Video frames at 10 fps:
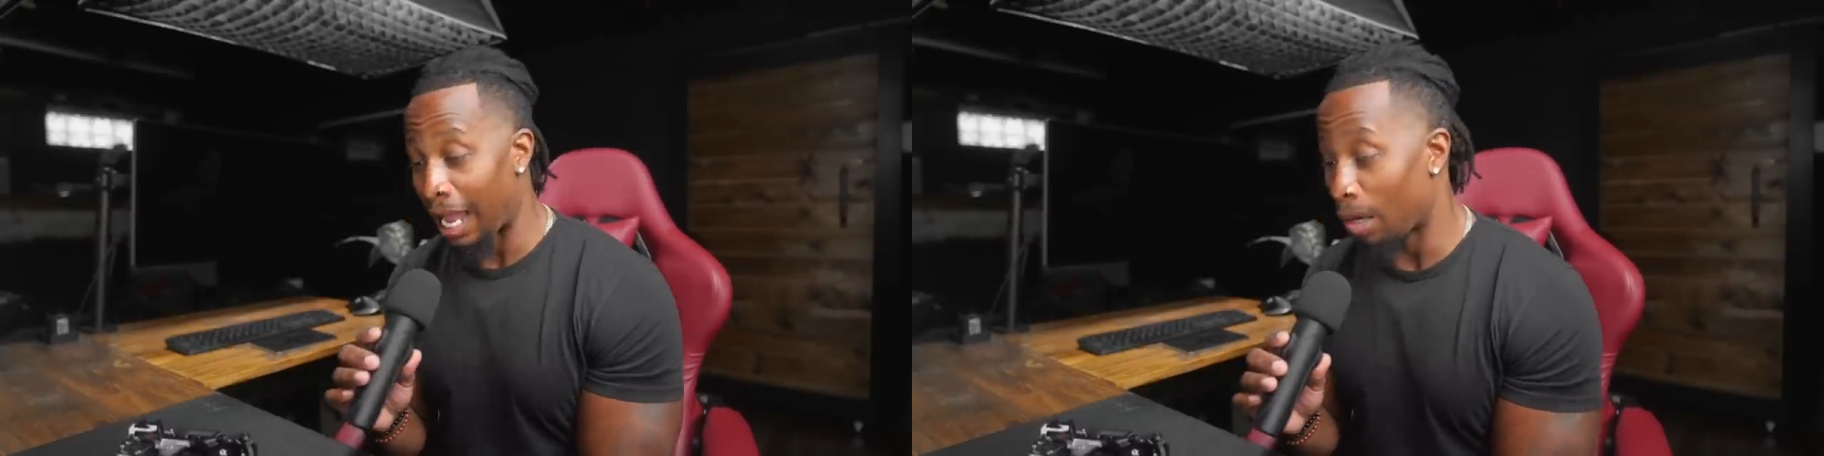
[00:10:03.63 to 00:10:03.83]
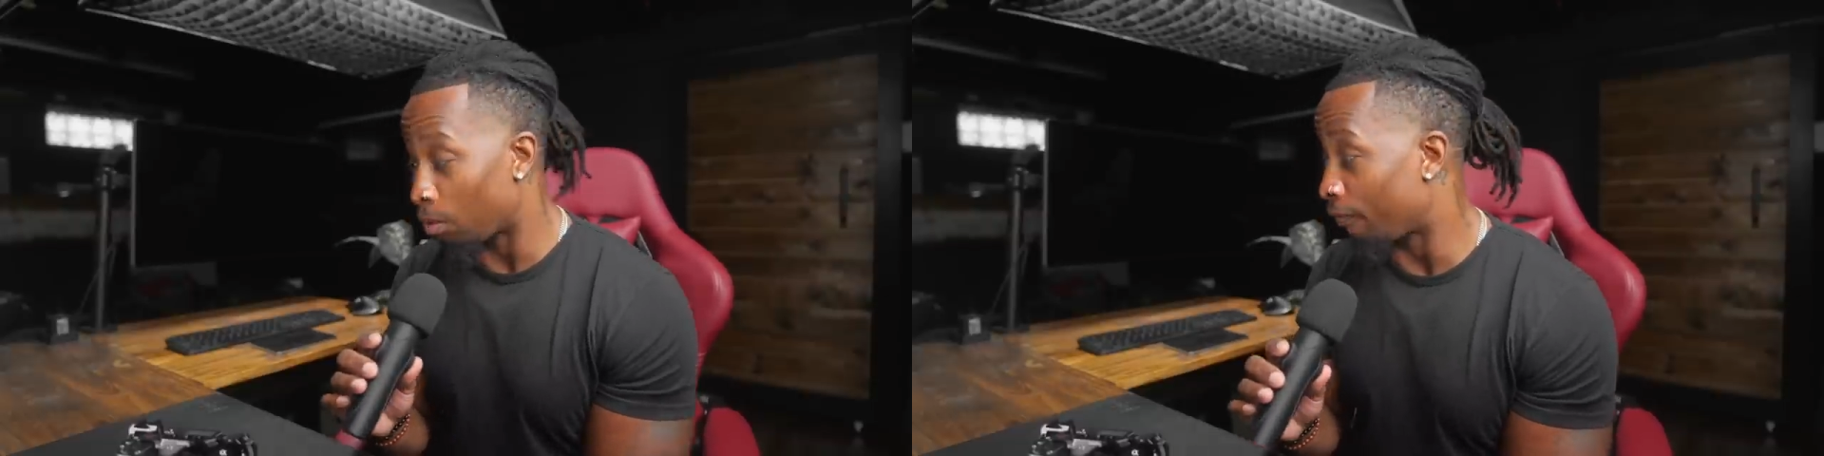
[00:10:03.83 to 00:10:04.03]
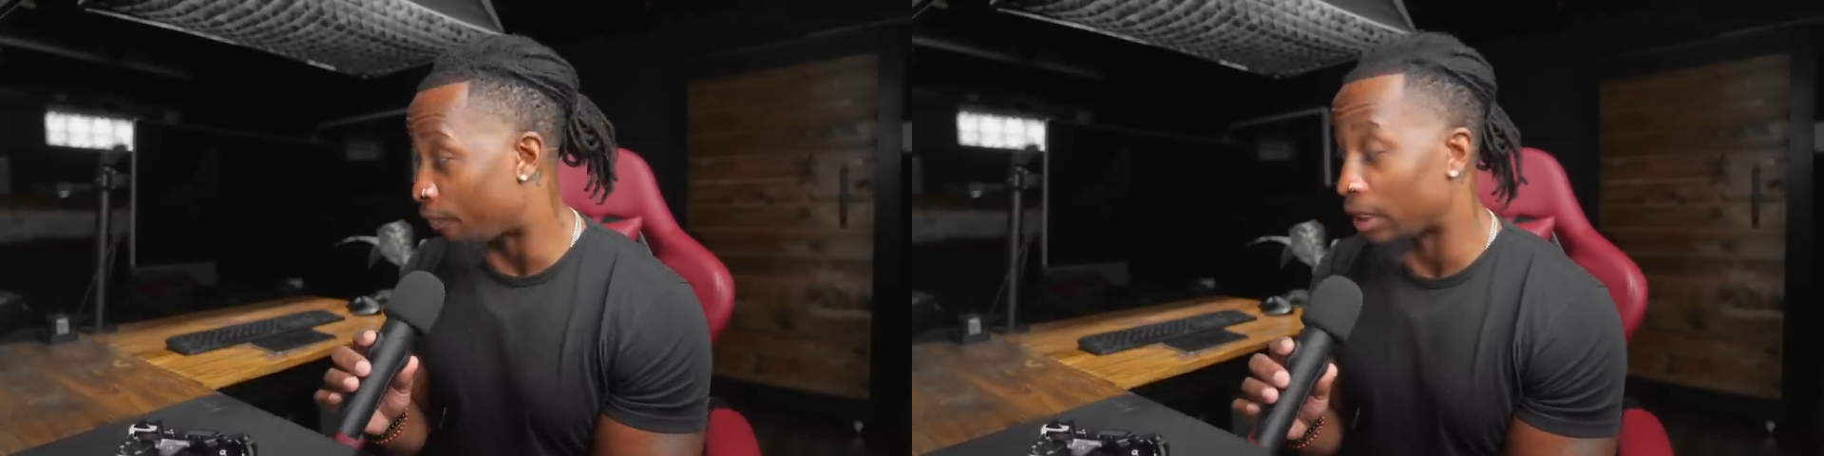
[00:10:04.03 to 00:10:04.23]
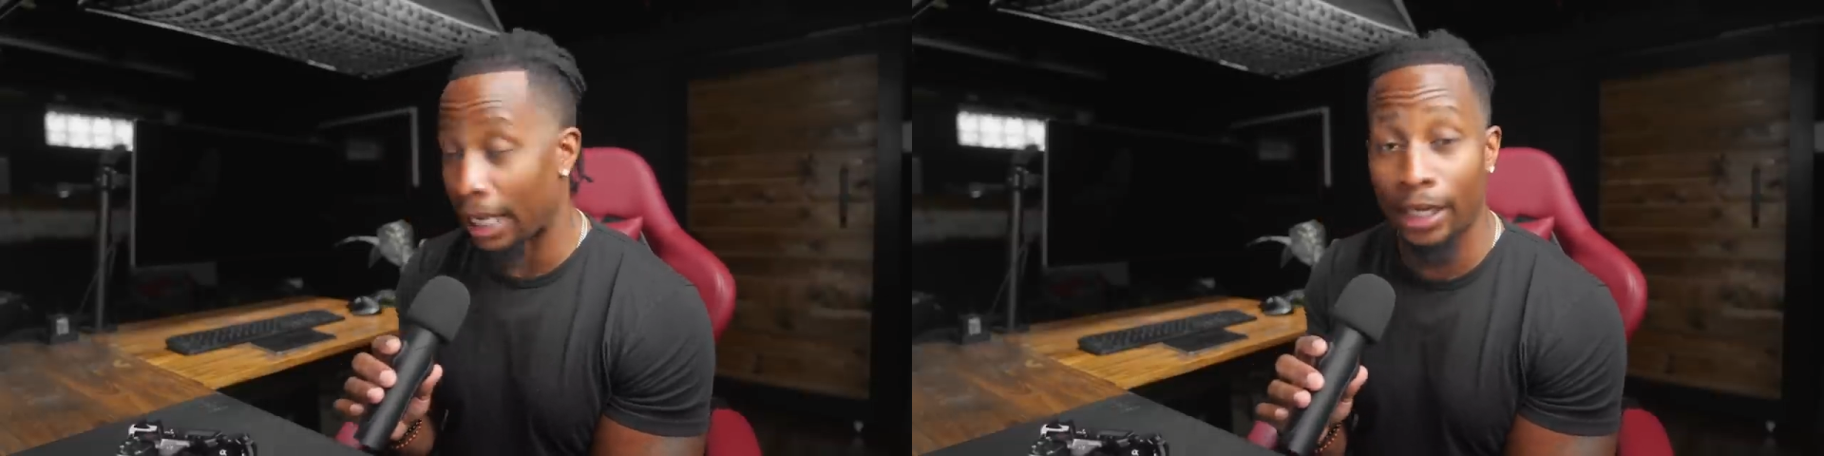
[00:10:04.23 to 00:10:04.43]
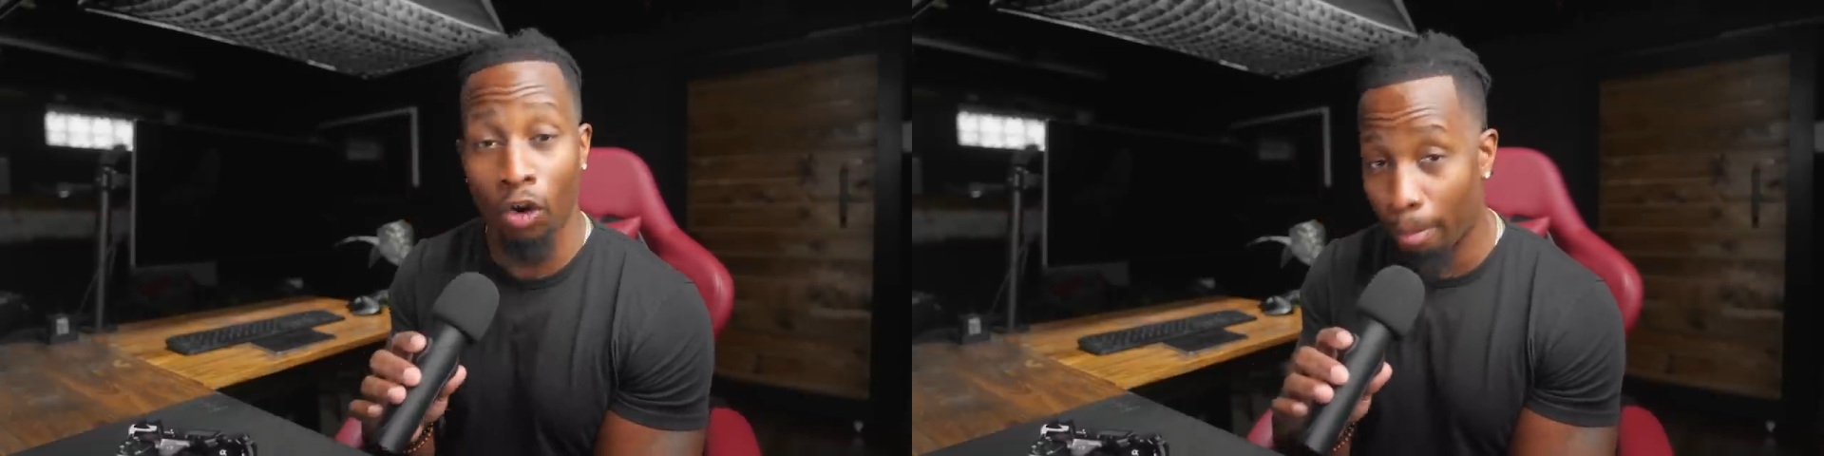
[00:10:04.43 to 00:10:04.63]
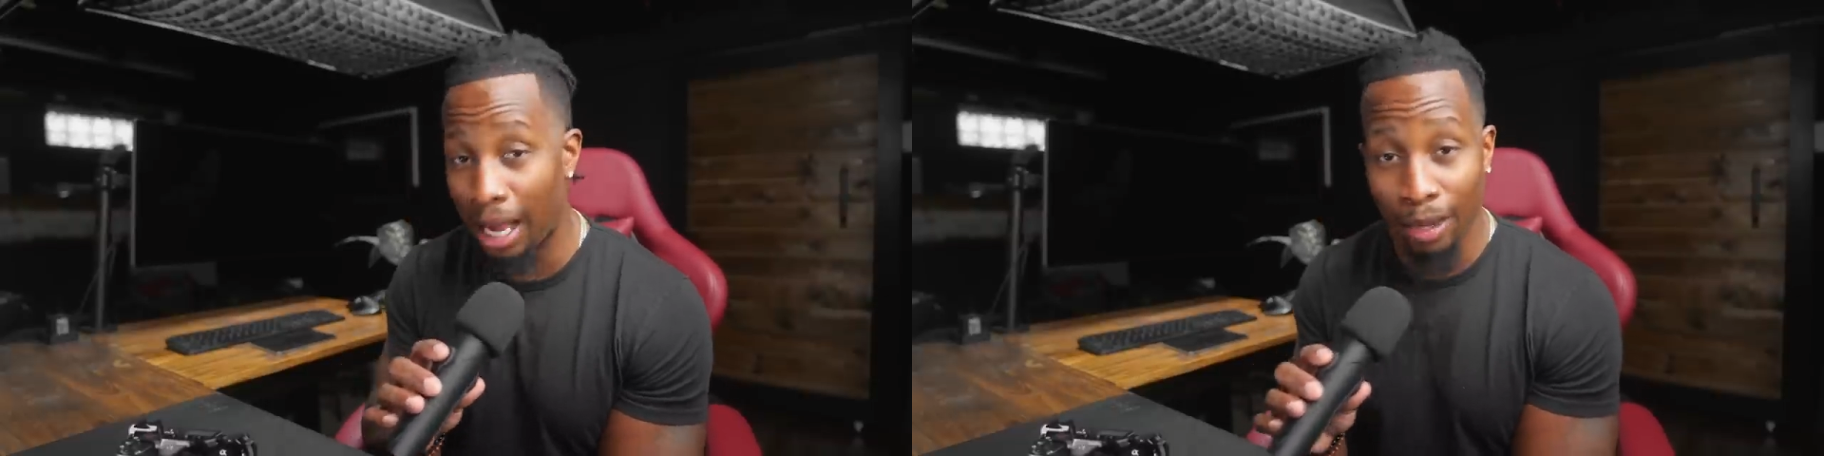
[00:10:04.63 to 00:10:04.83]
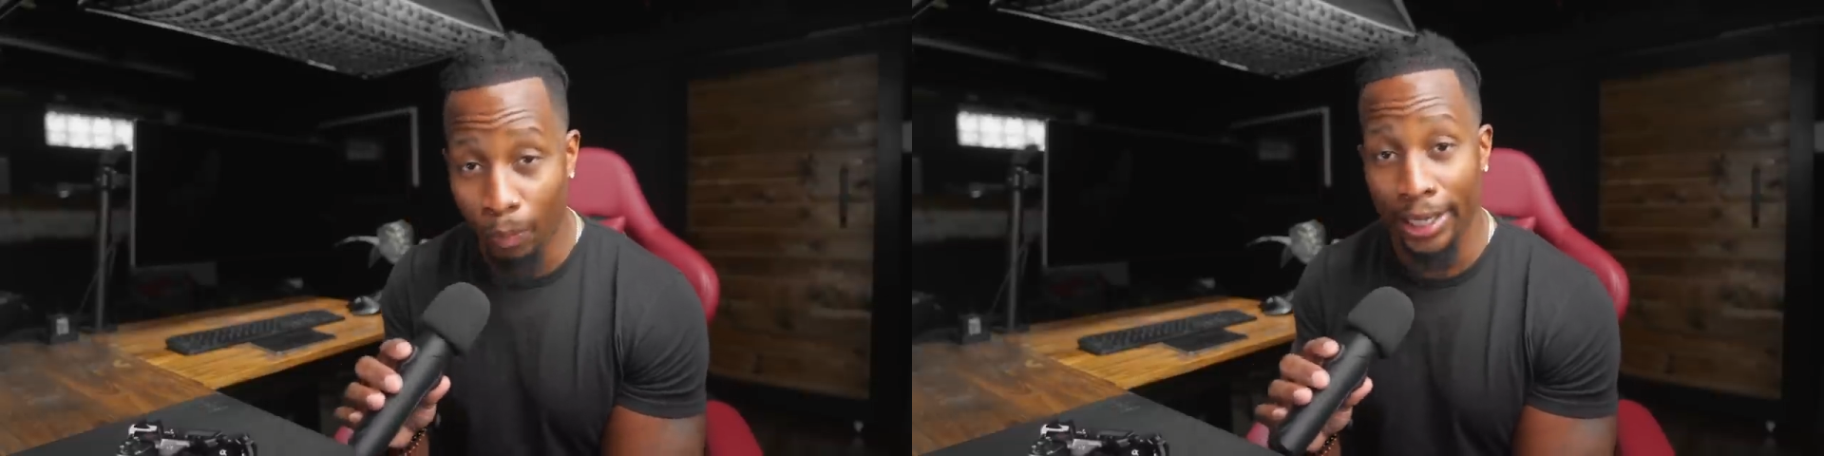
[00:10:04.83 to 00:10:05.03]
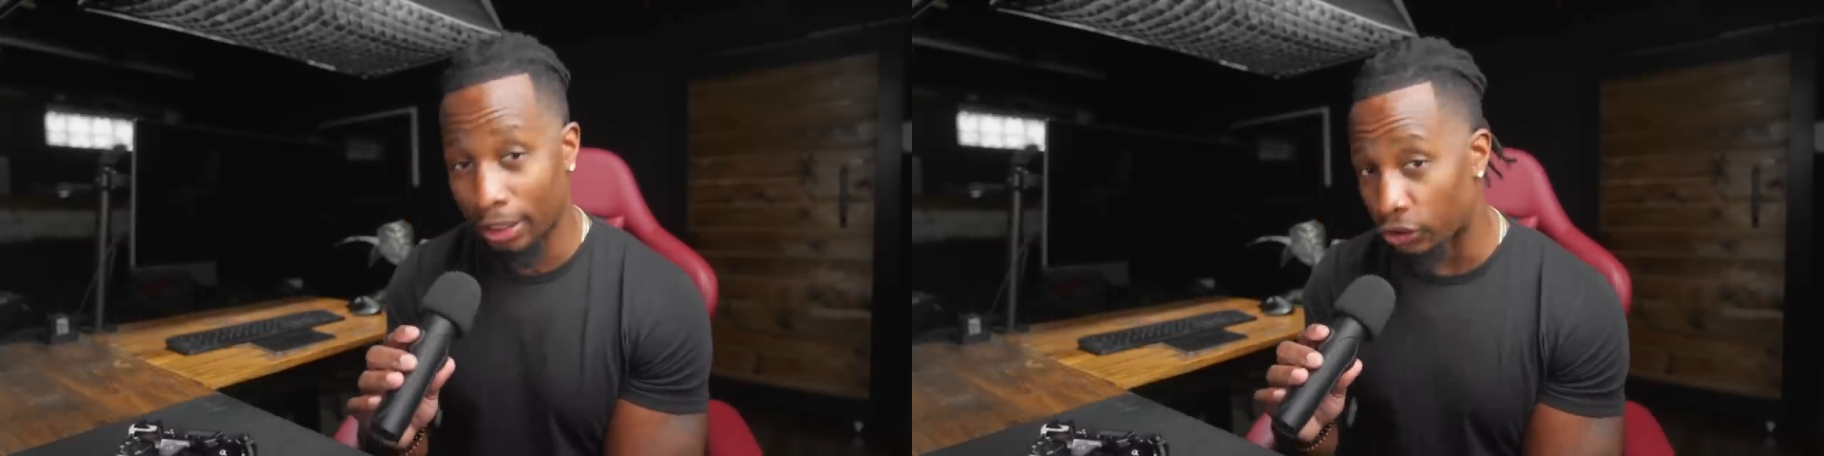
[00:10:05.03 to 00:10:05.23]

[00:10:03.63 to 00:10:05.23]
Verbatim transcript: I will finagle my way